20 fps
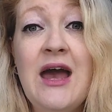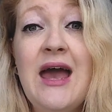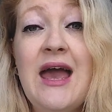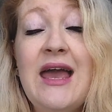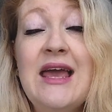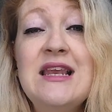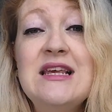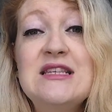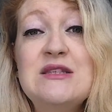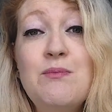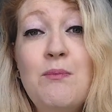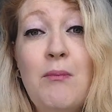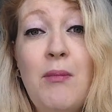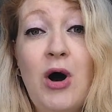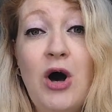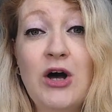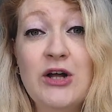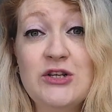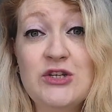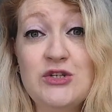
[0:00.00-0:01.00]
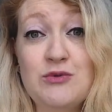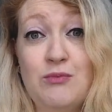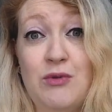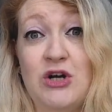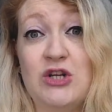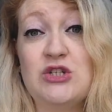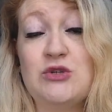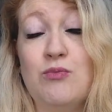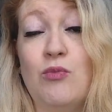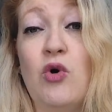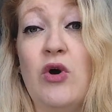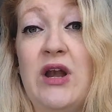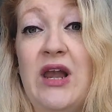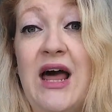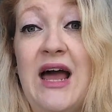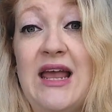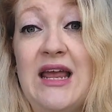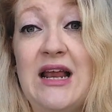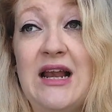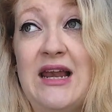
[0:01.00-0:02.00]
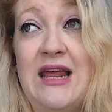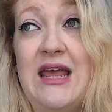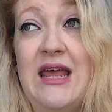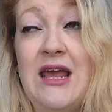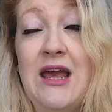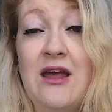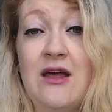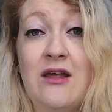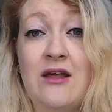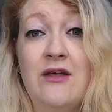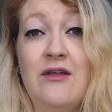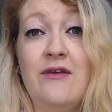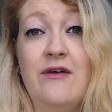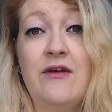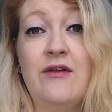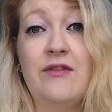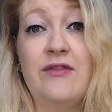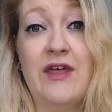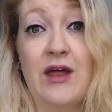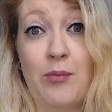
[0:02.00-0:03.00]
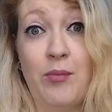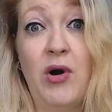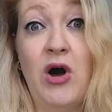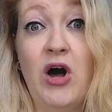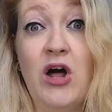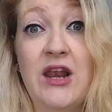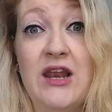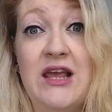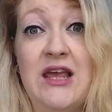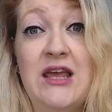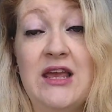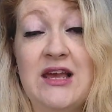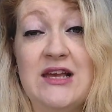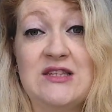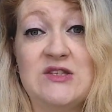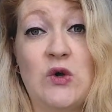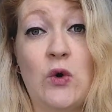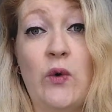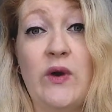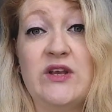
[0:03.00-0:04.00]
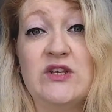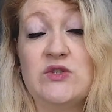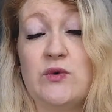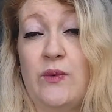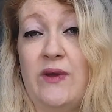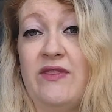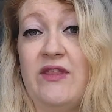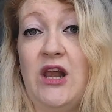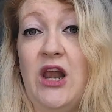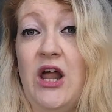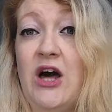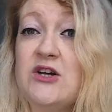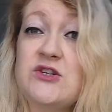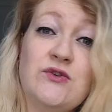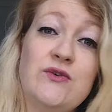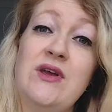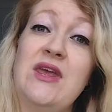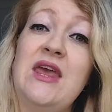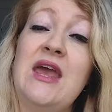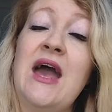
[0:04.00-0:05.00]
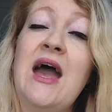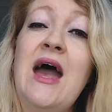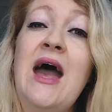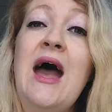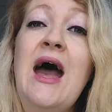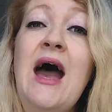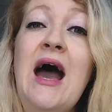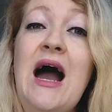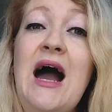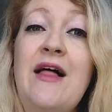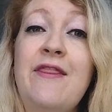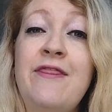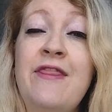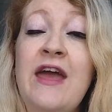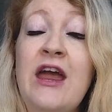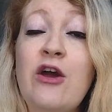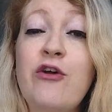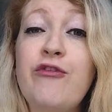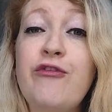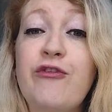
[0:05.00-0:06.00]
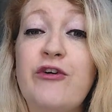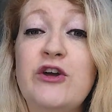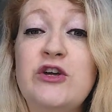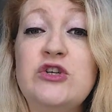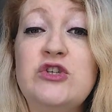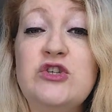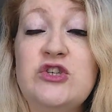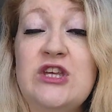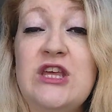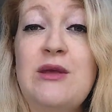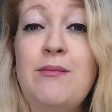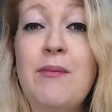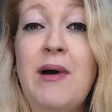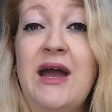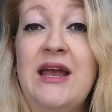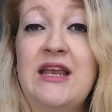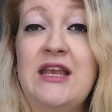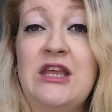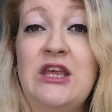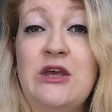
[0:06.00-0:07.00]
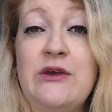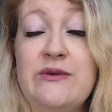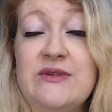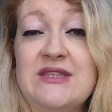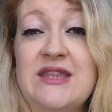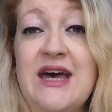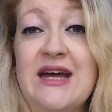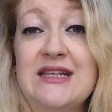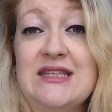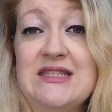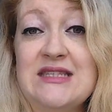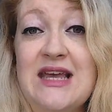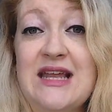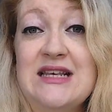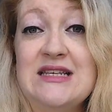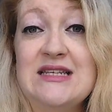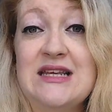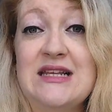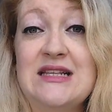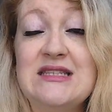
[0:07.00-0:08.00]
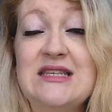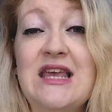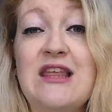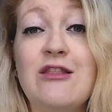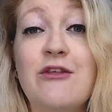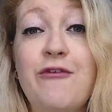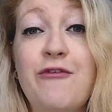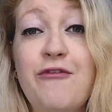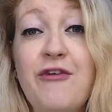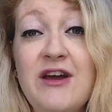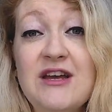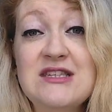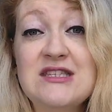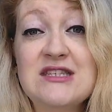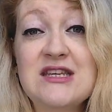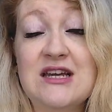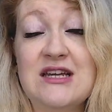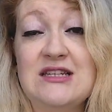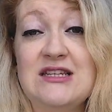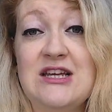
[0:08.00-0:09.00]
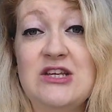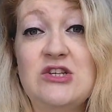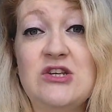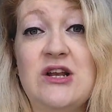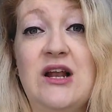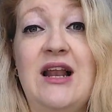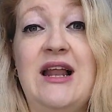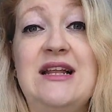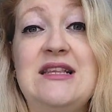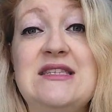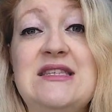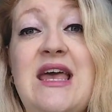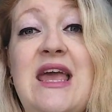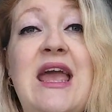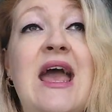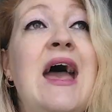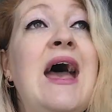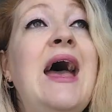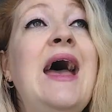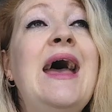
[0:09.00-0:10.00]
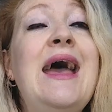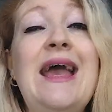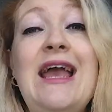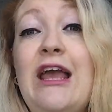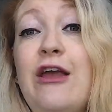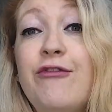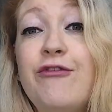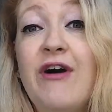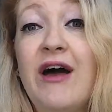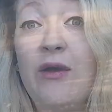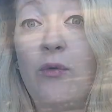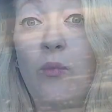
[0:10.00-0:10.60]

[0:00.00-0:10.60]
It is much, much more likely that Polly is going to win the lottery, and therefore she might use that sentence in the first conditional and say, if I